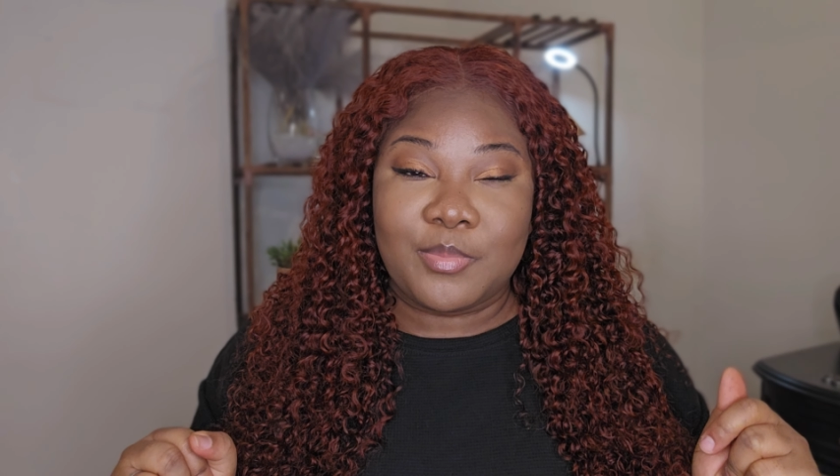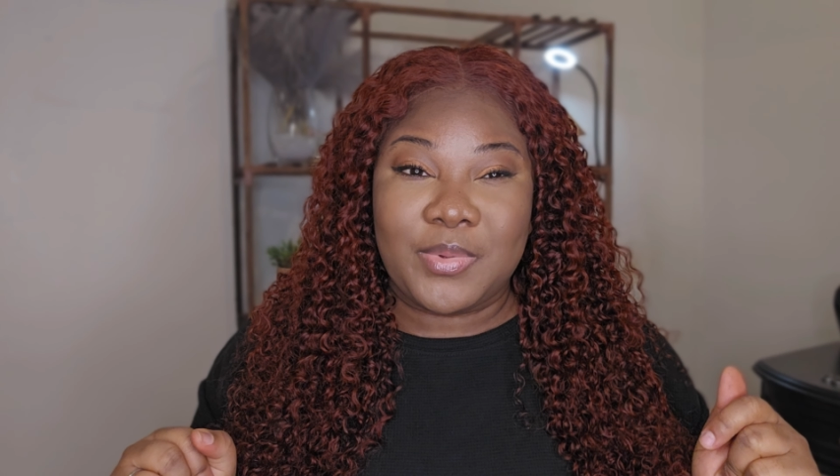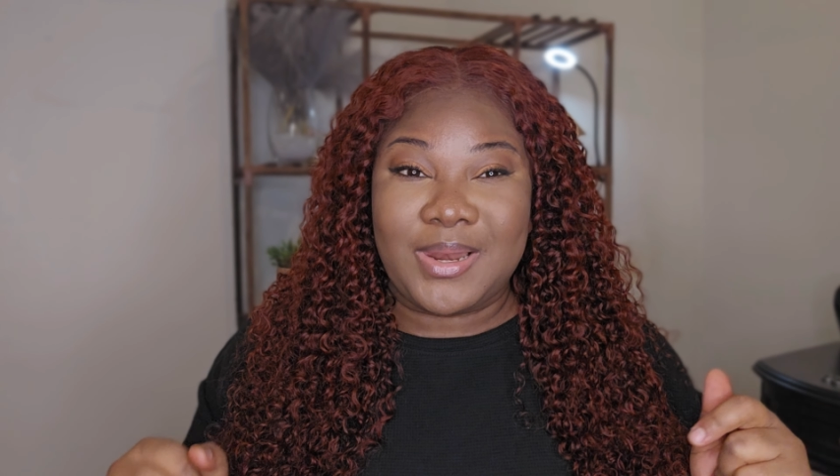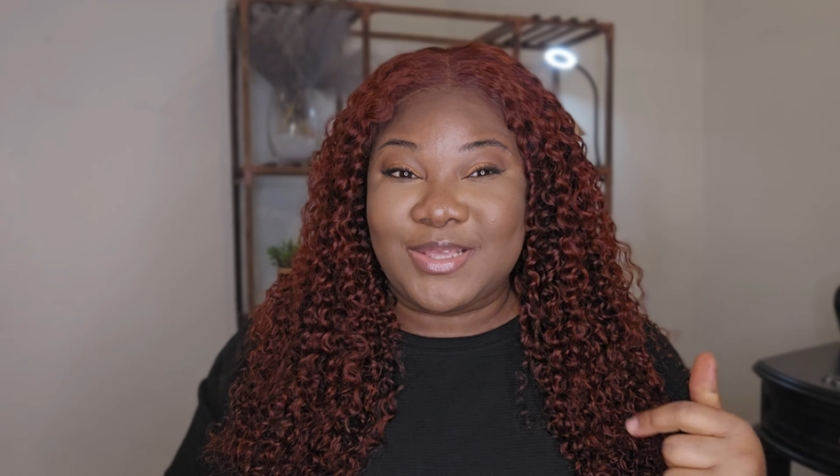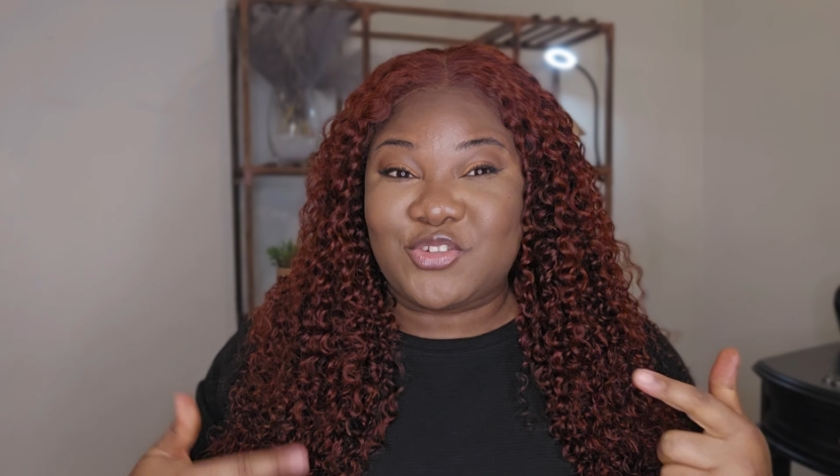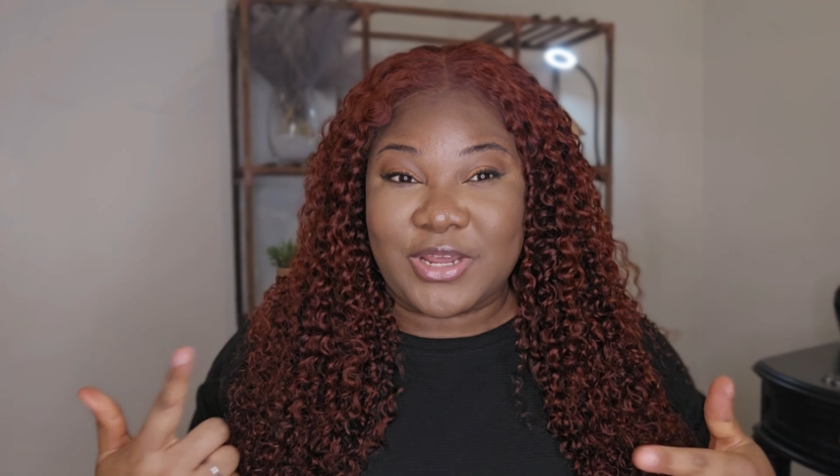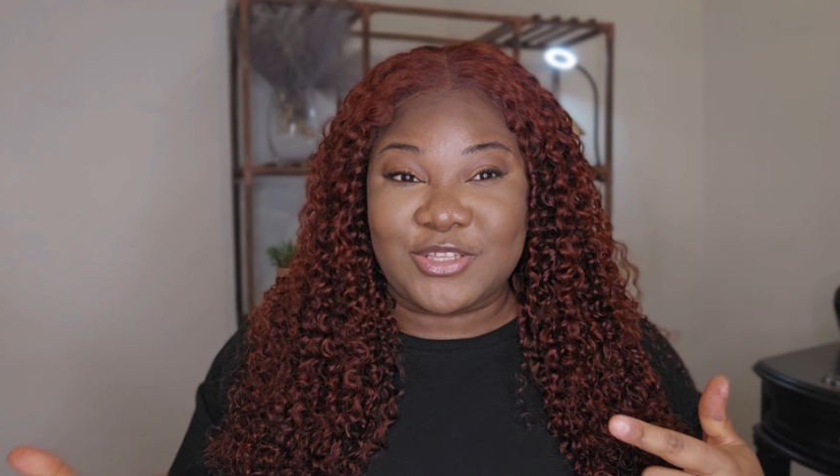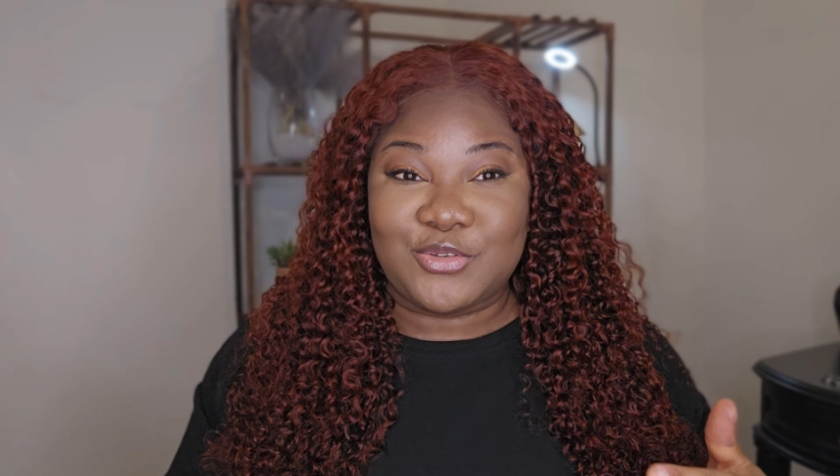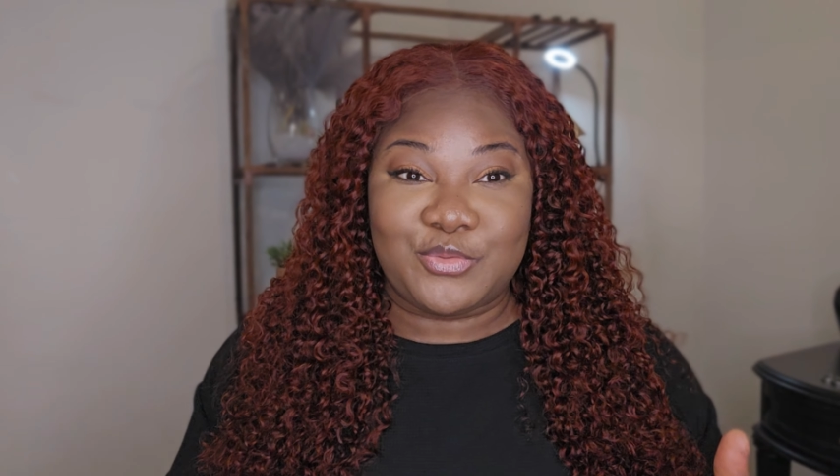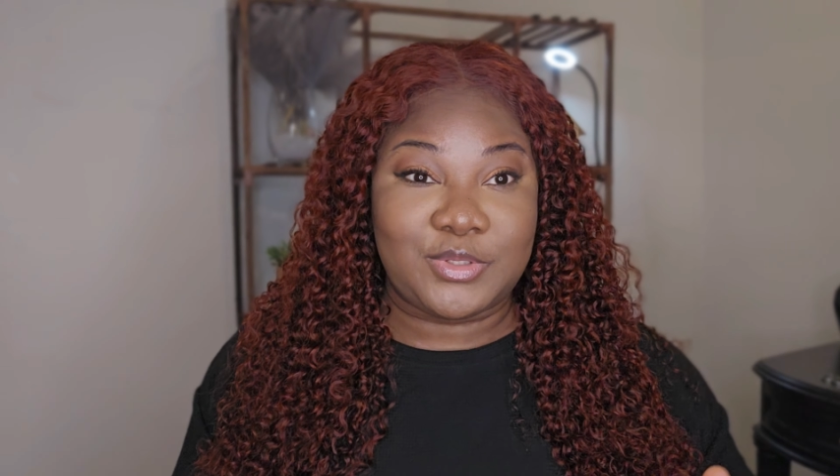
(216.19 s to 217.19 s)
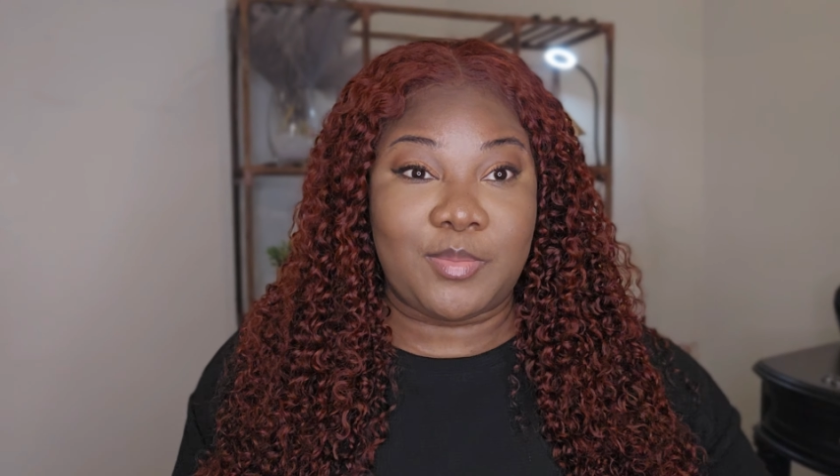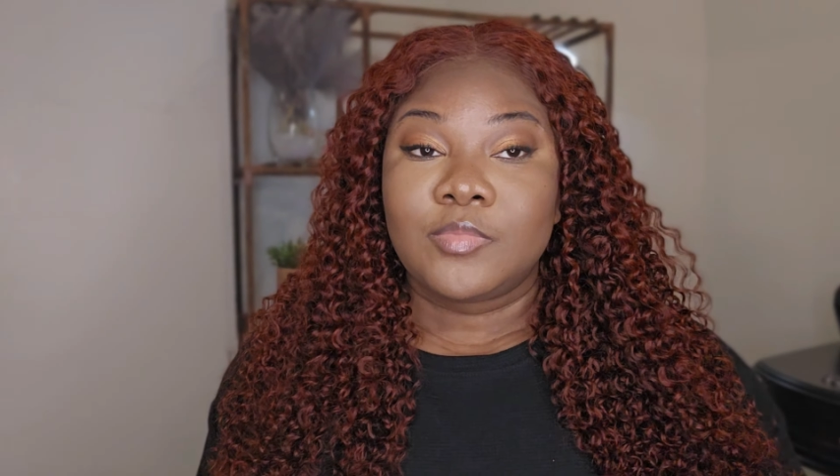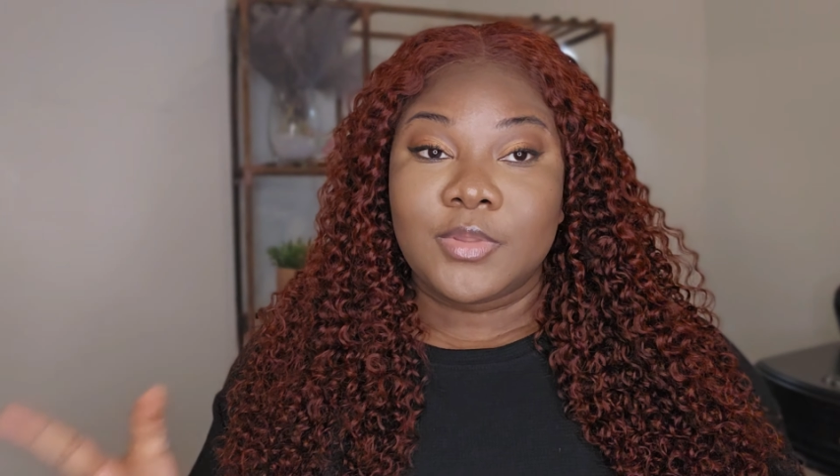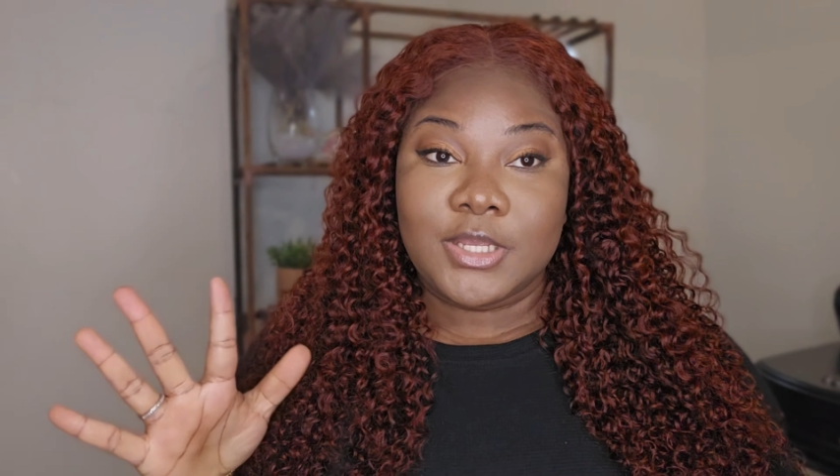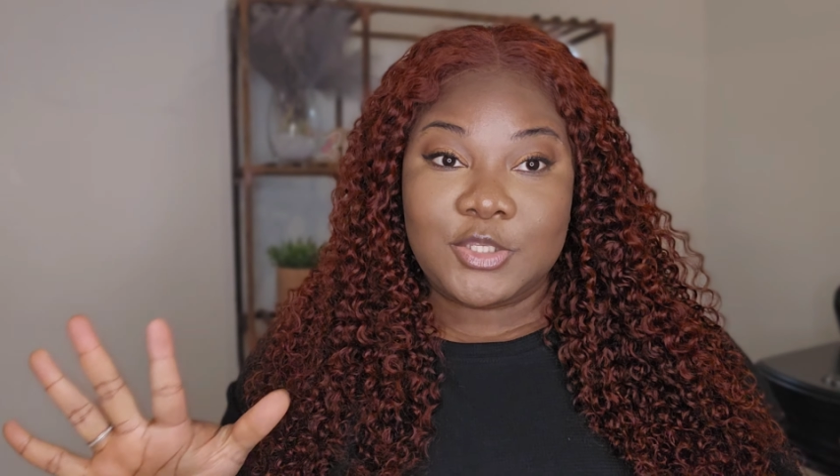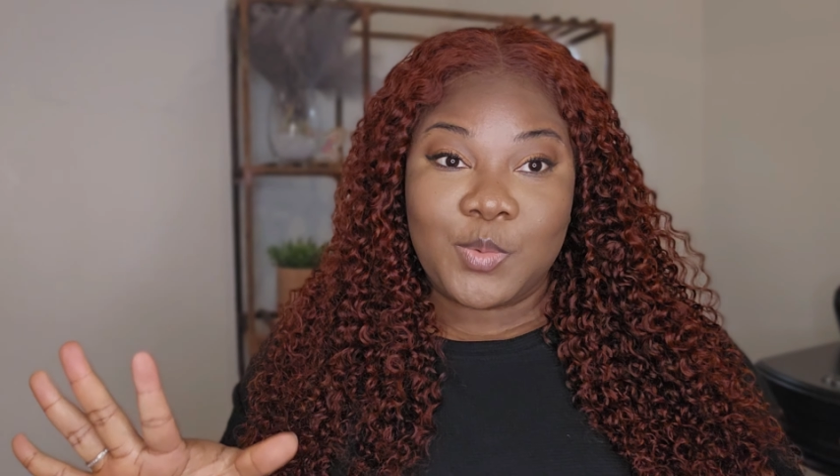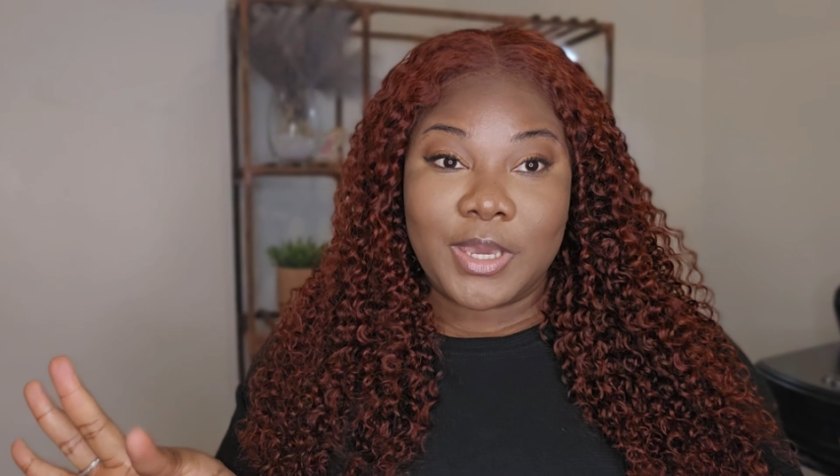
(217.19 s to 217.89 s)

But let's try to do some. This